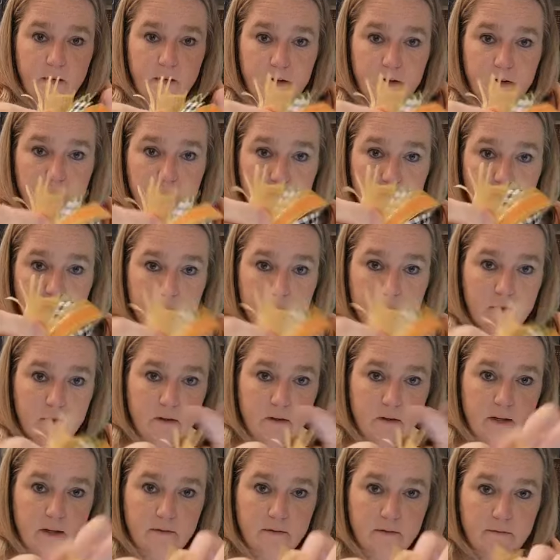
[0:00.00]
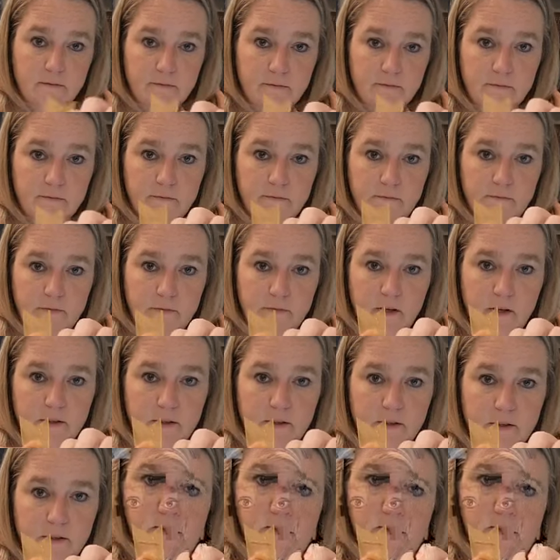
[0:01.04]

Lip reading: they do those little like duck.